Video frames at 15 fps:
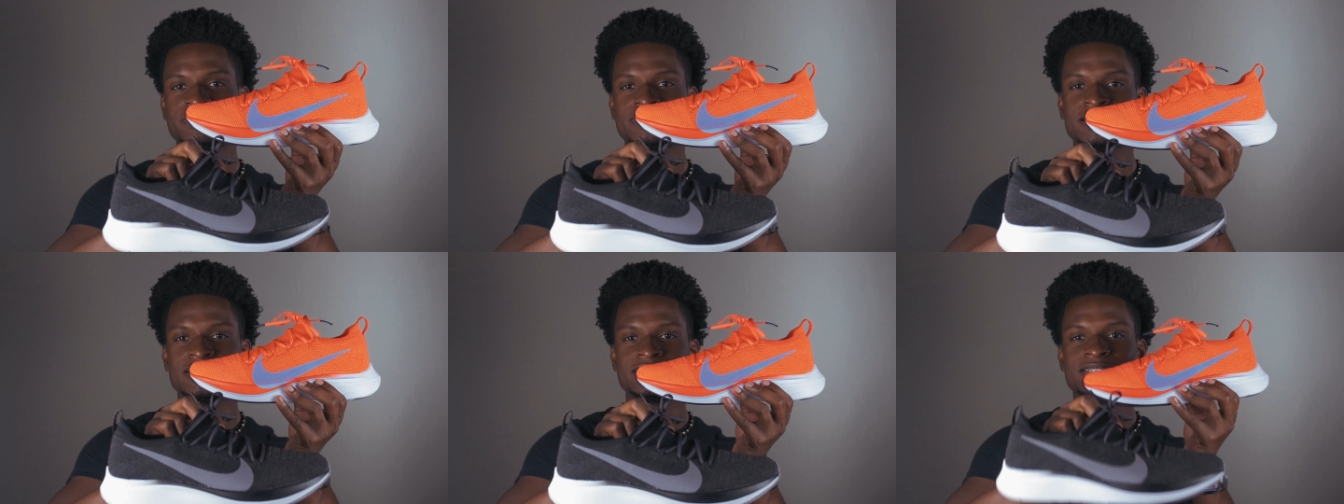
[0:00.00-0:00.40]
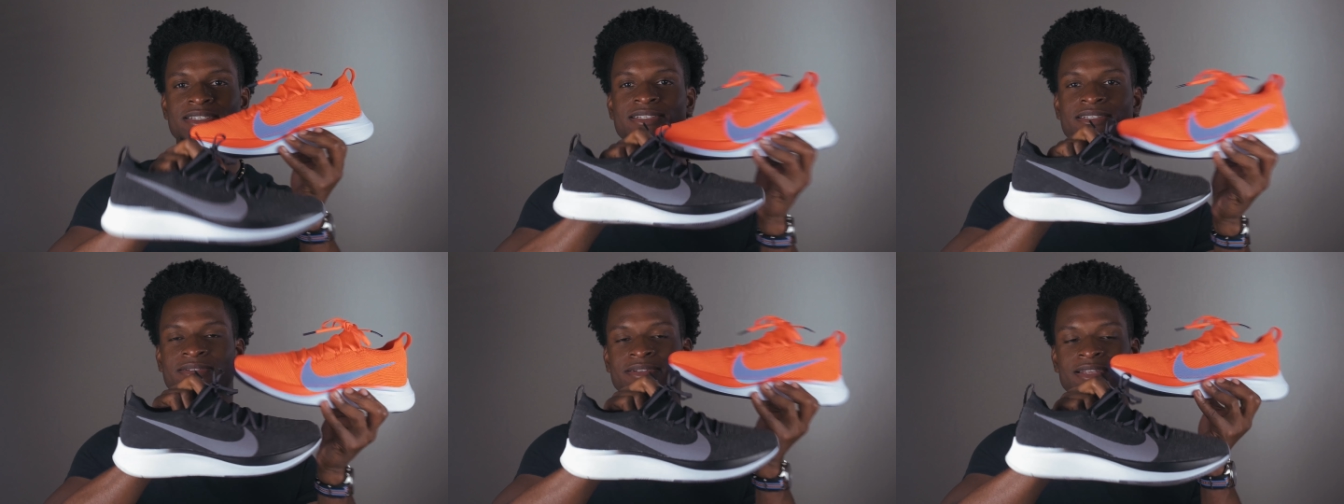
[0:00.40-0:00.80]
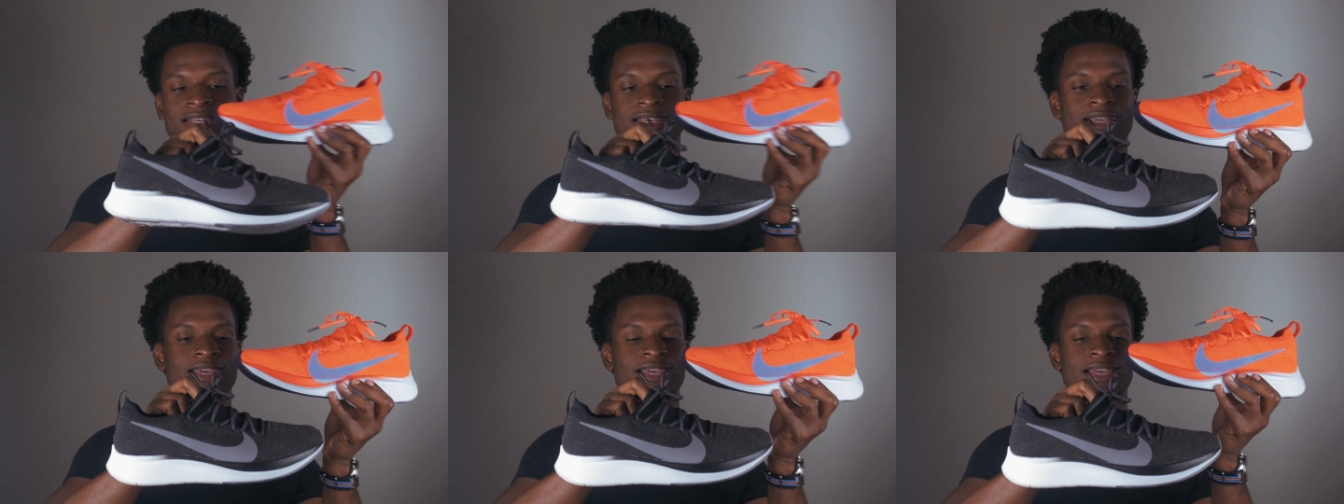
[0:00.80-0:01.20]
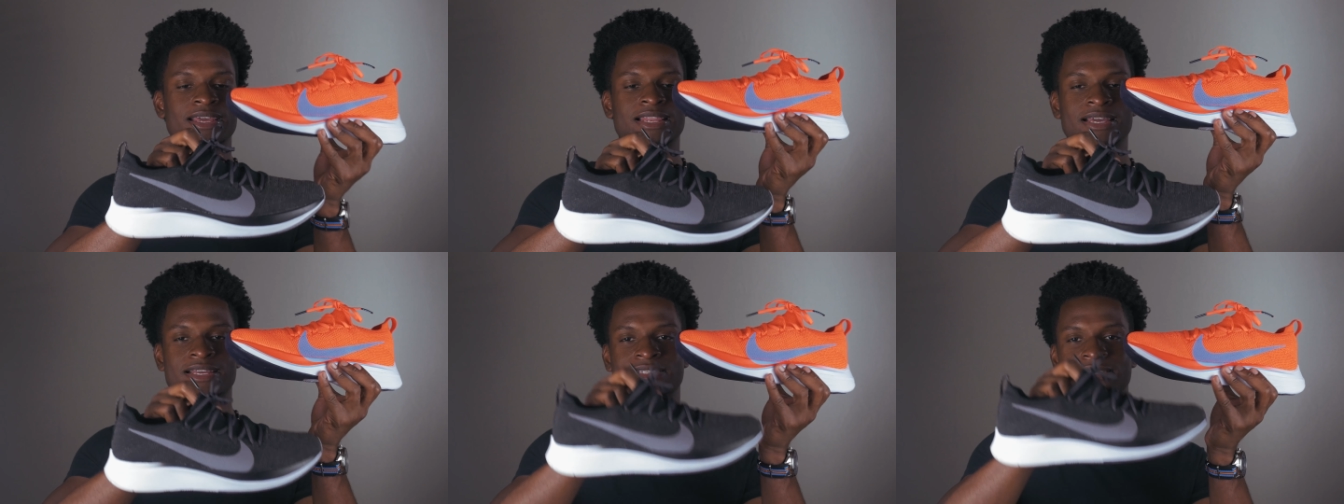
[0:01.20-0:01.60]
percents. And
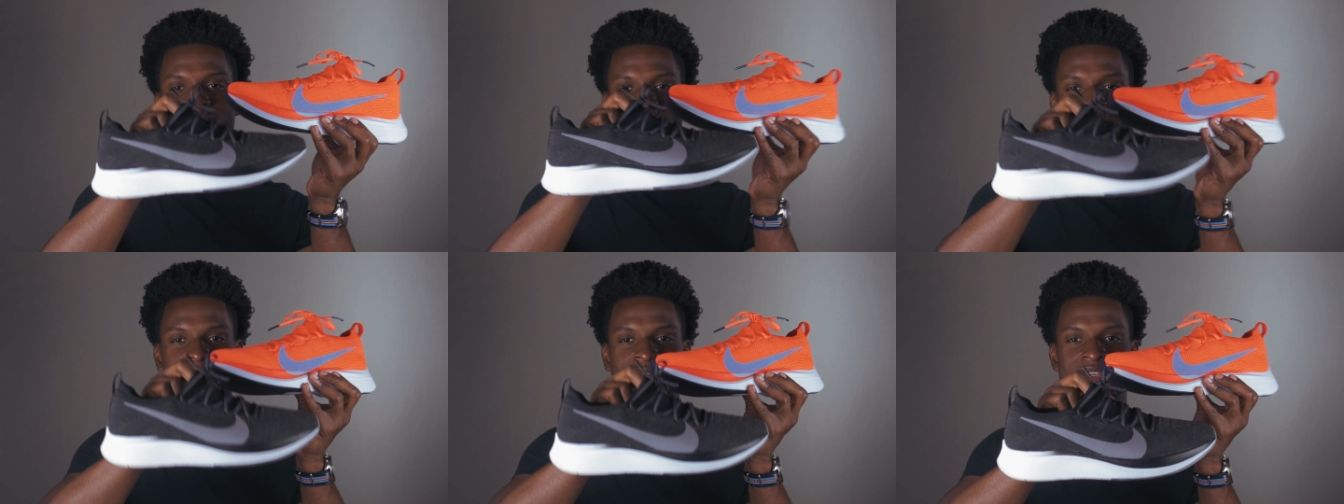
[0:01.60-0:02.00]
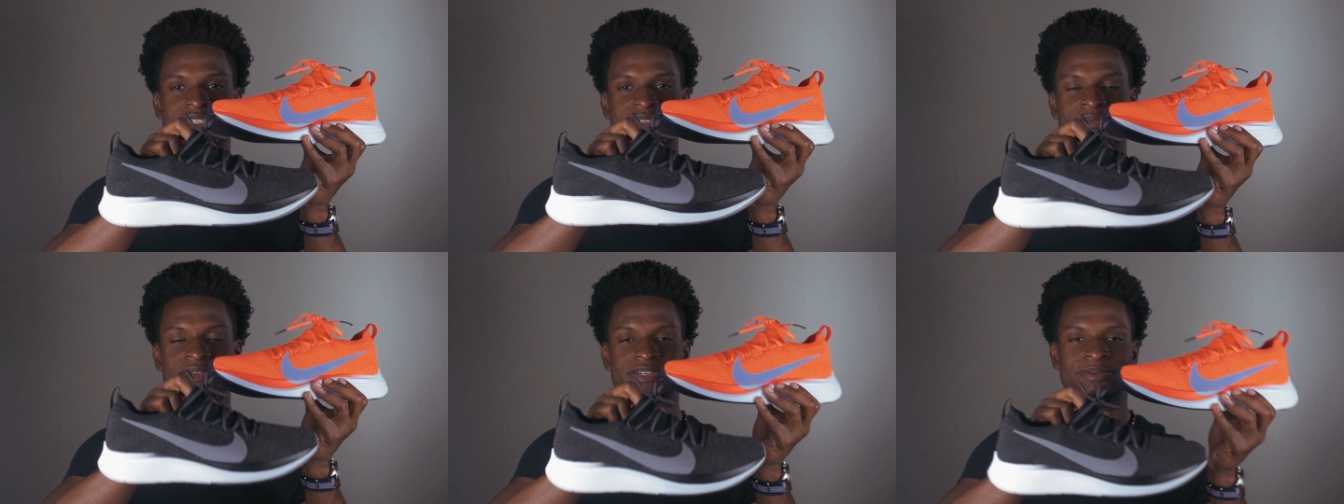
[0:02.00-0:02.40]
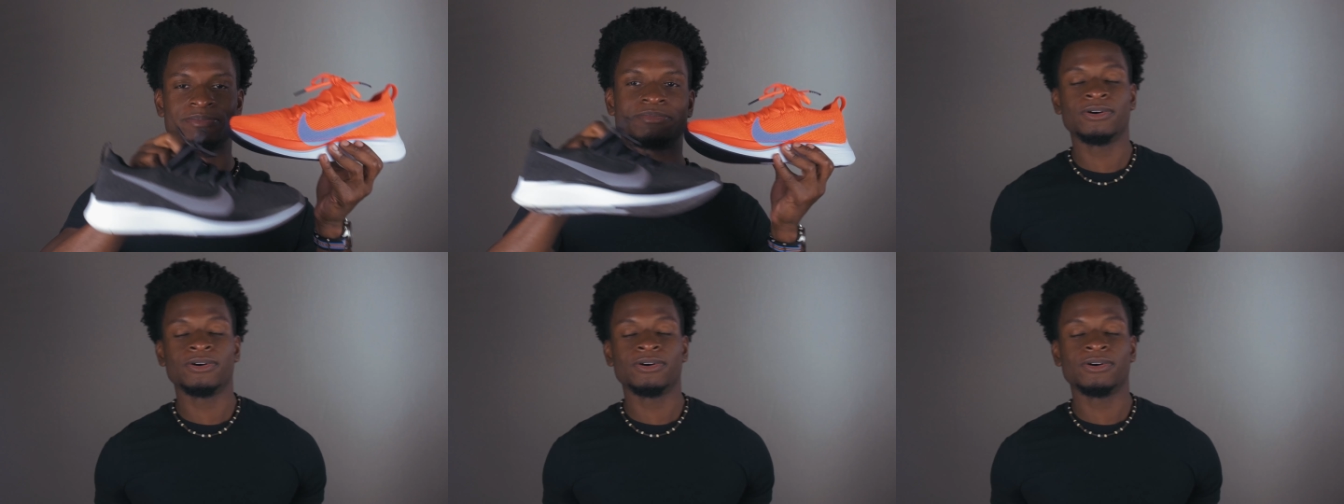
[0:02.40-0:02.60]
like I said, they're pretty similar.